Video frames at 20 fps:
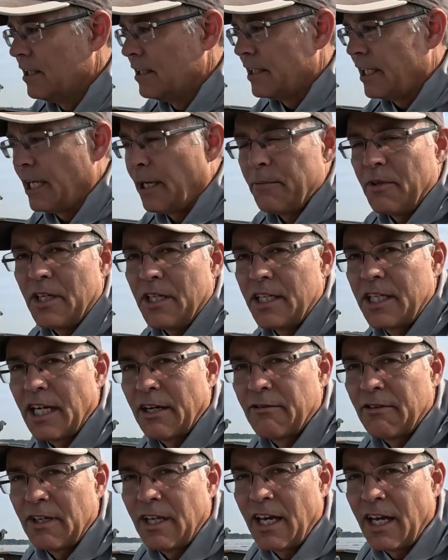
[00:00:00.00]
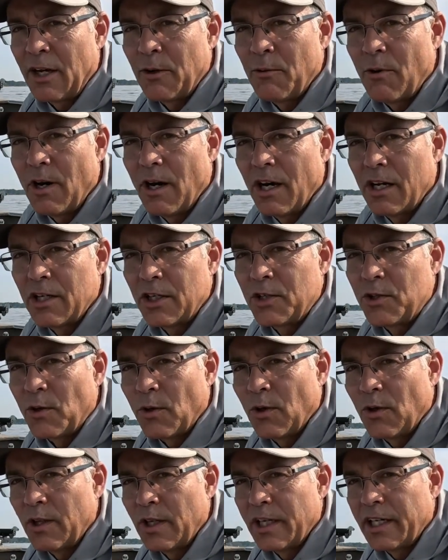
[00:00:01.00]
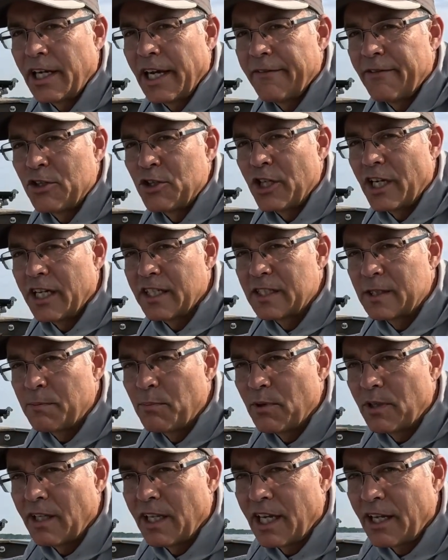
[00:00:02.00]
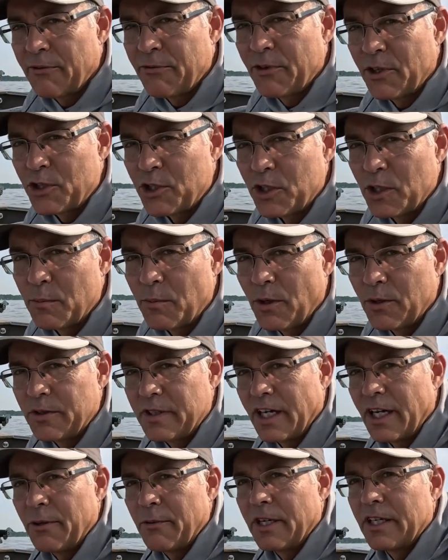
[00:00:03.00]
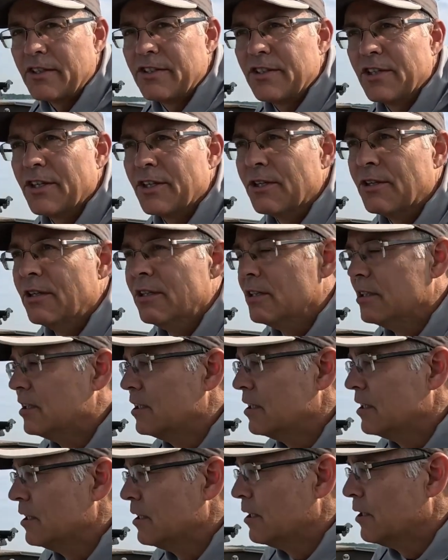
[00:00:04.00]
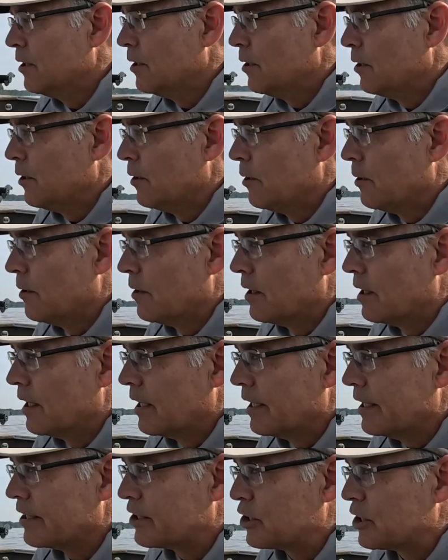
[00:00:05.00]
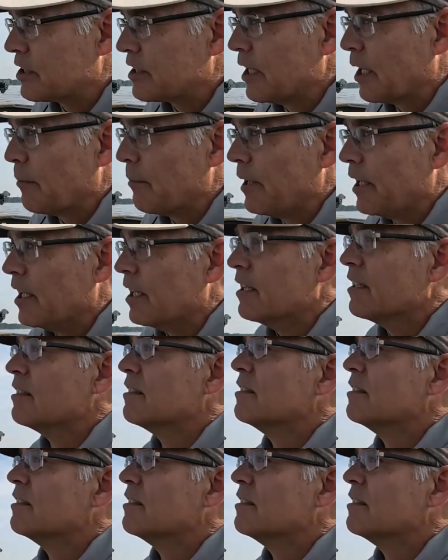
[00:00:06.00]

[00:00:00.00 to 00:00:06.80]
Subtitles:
Yep, you can cover a lot of water trolling, have a chance to put a lot of fish in the boat that way too. It's just not me.